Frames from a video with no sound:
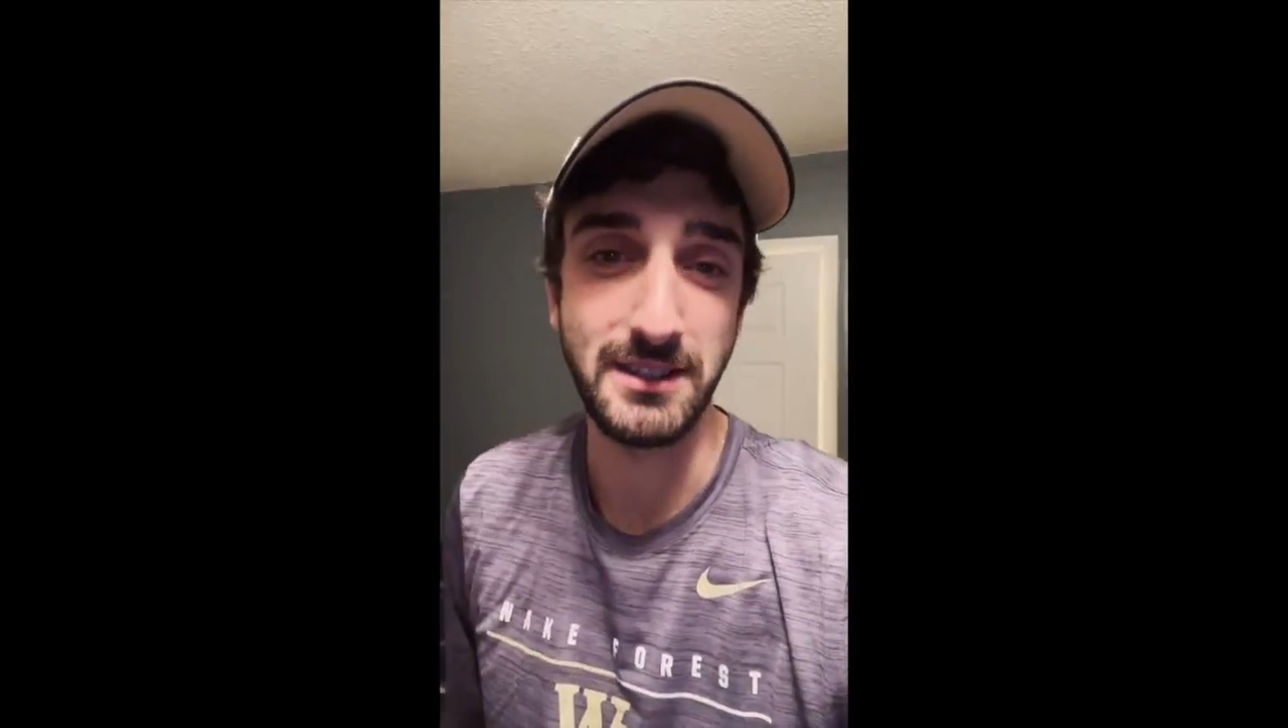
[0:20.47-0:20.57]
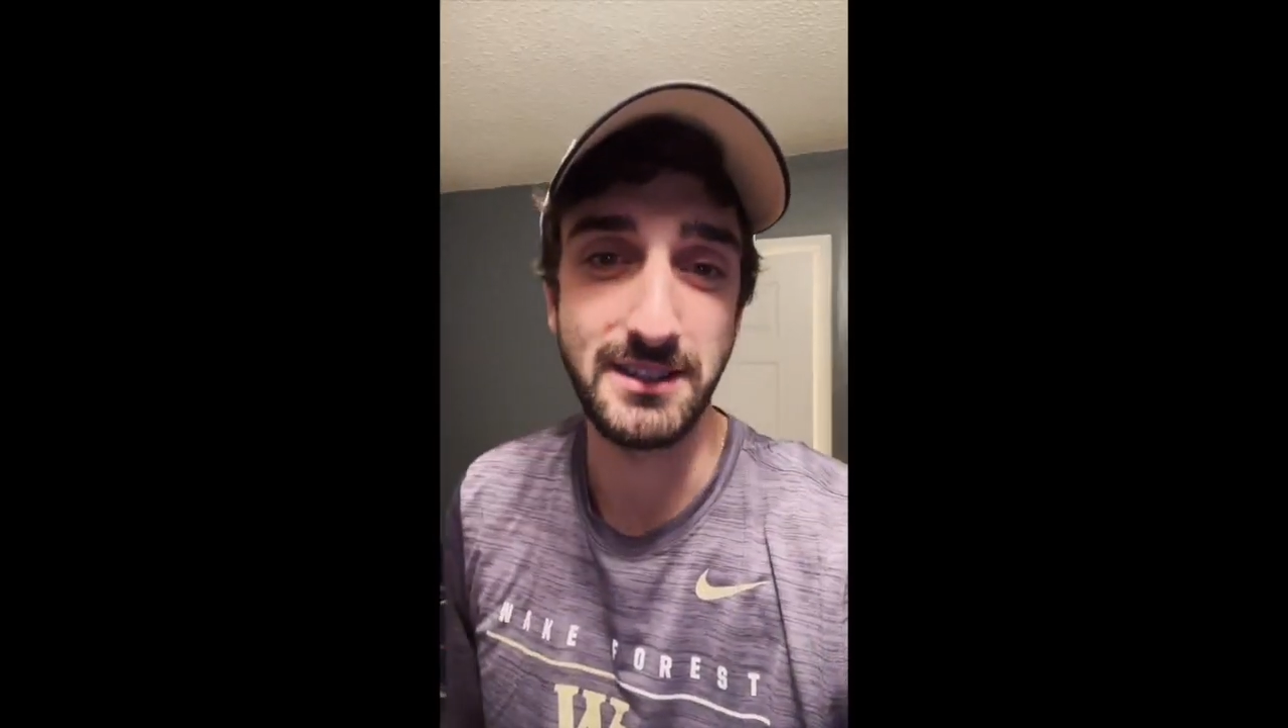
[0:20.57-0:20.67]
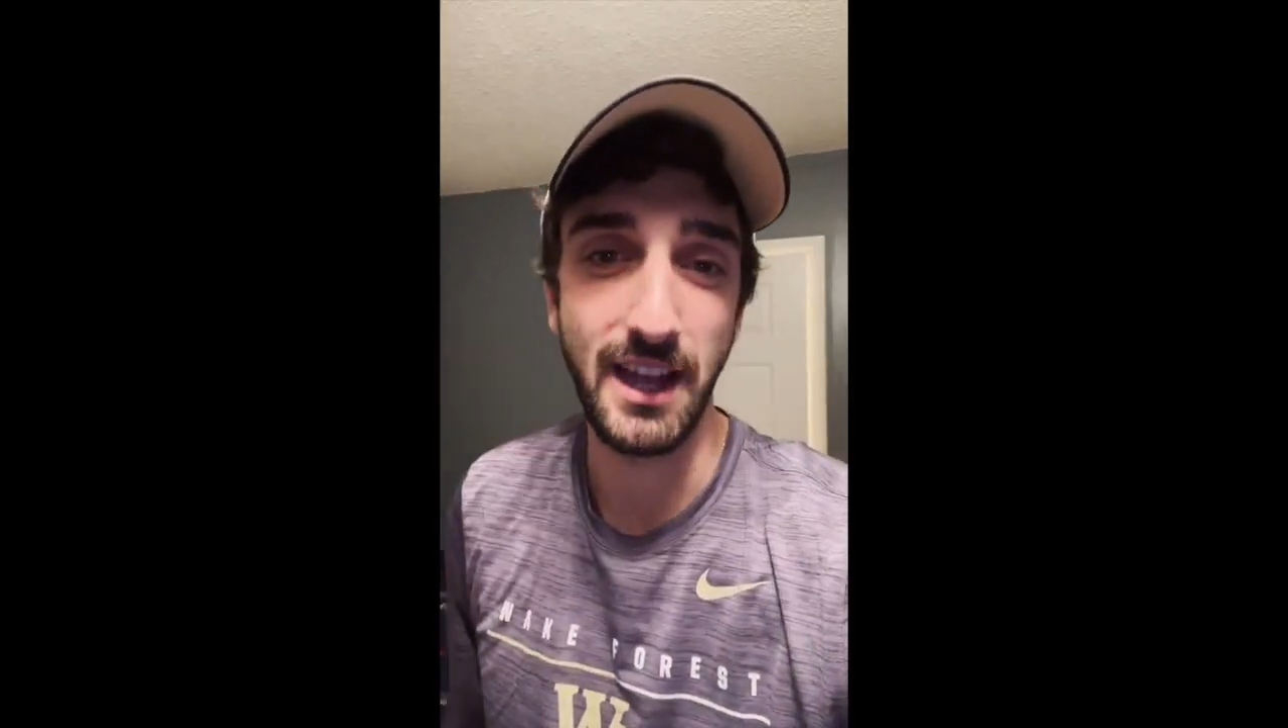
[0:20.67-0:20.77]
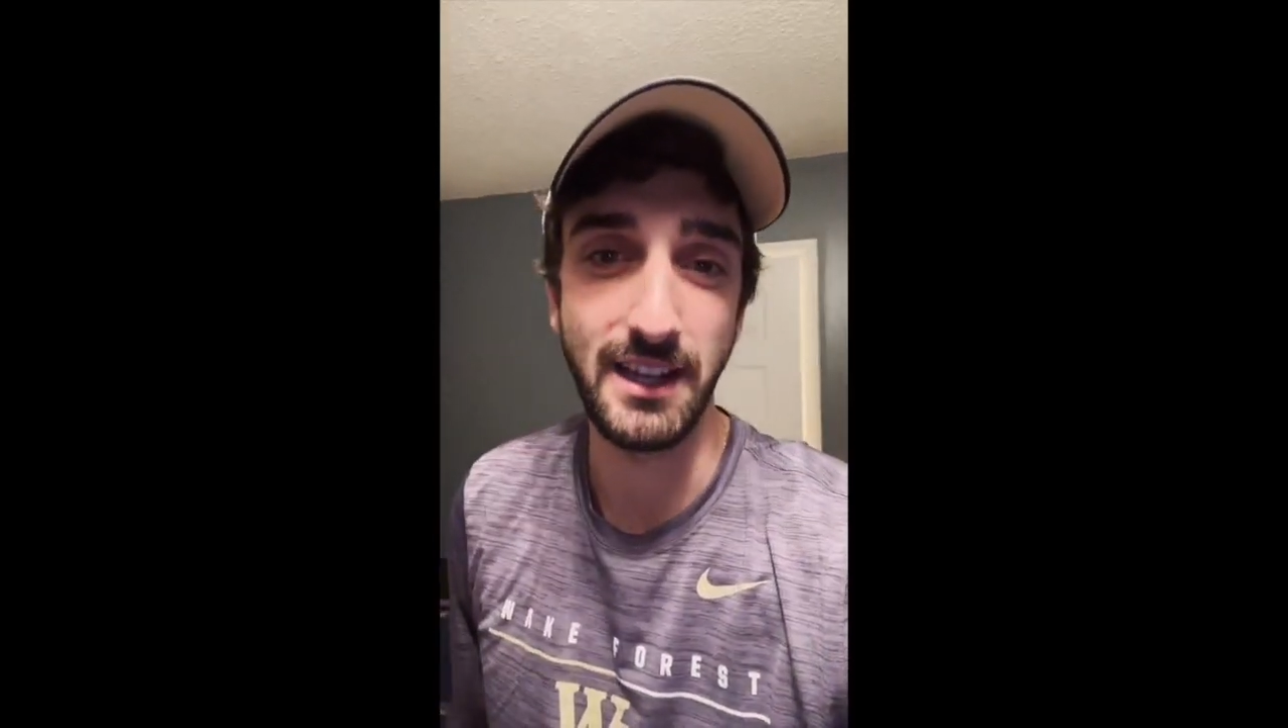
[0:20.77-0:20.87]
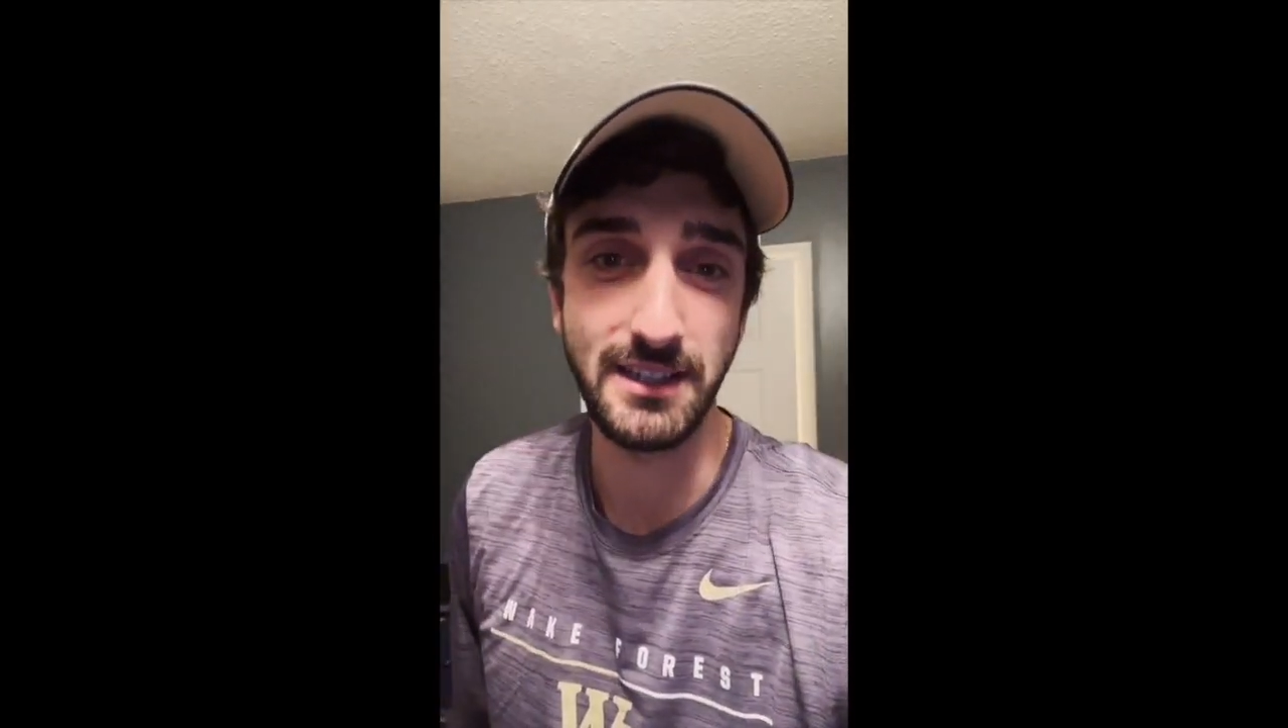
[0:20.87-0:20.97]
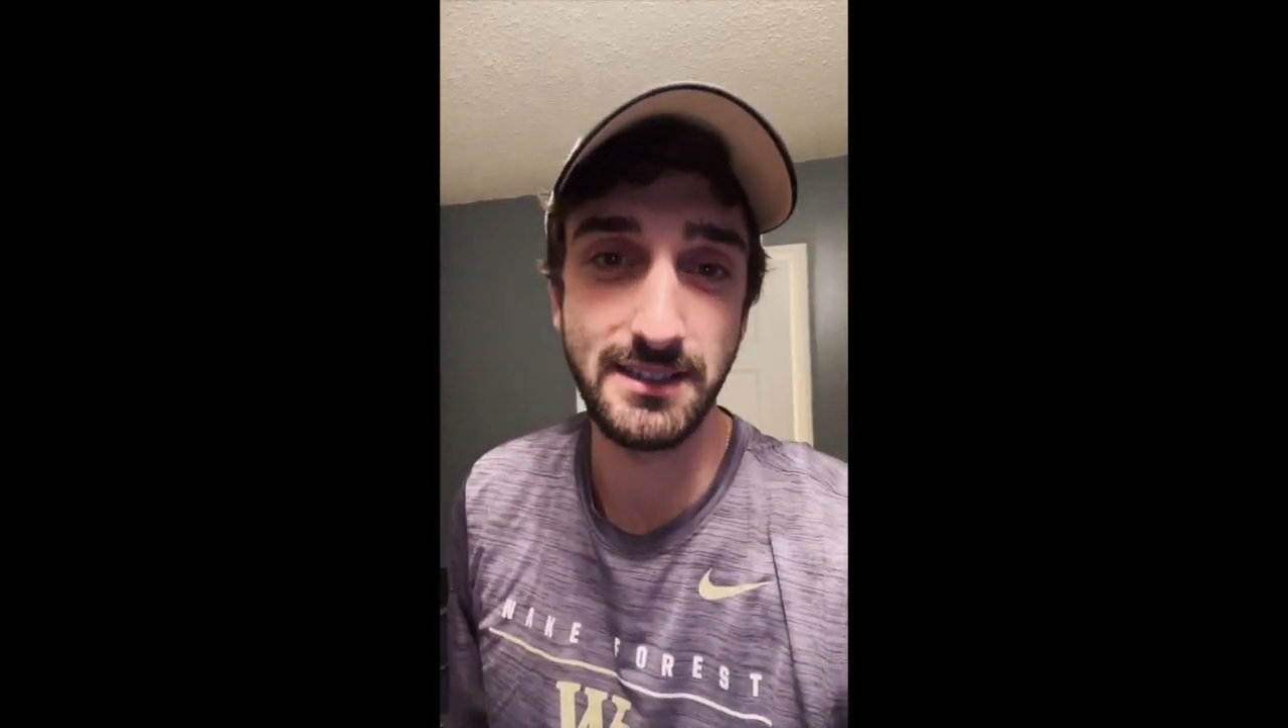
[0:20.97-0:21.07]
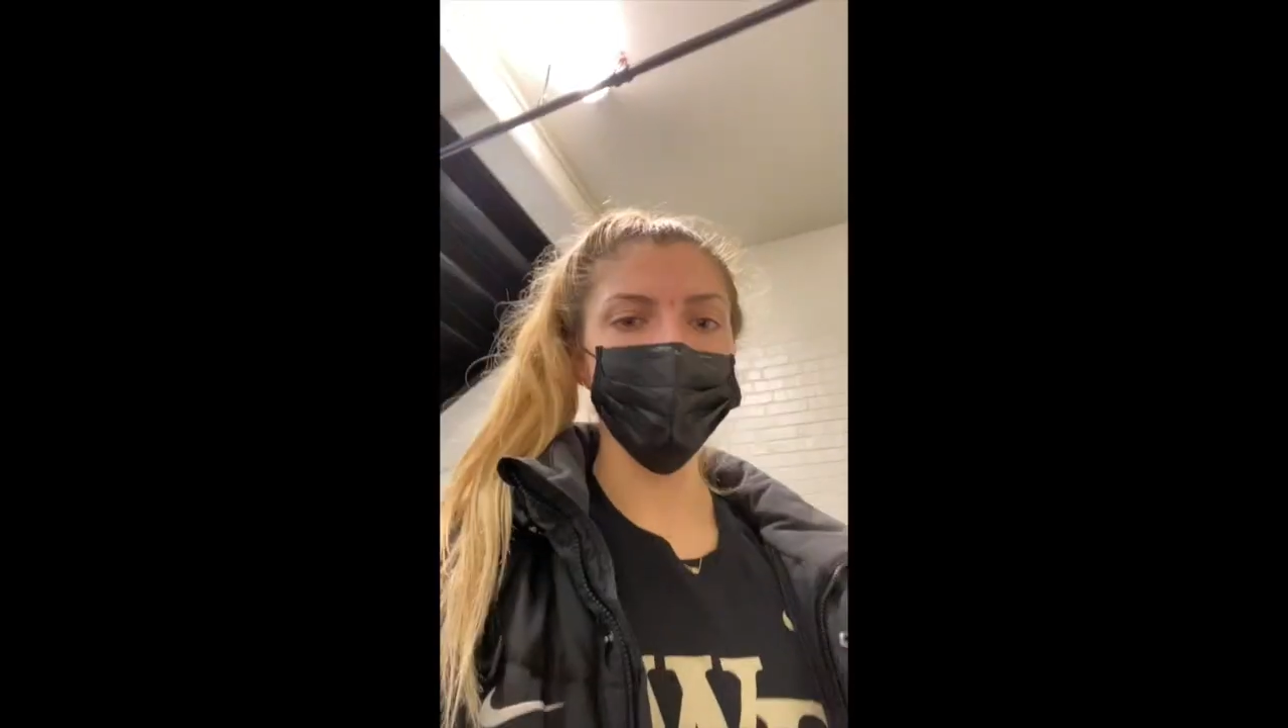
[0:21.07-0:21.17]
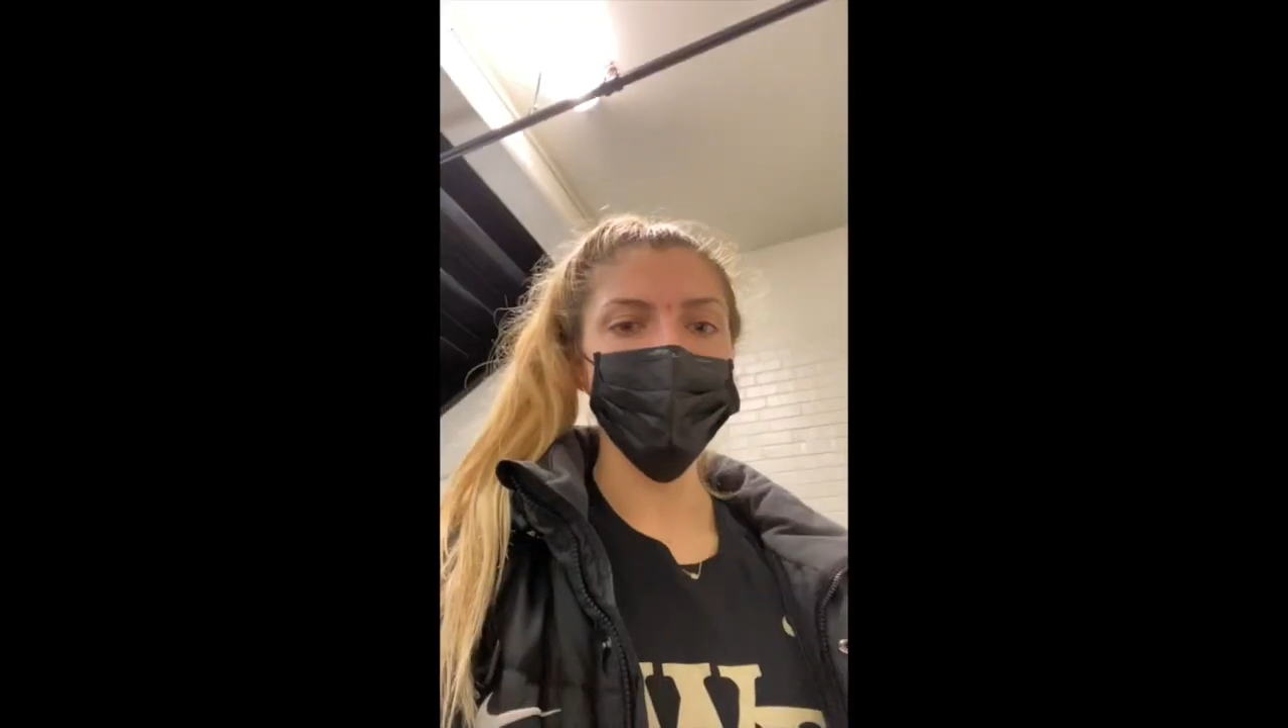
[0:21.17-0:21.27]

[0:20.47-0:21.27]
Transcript: Tennis.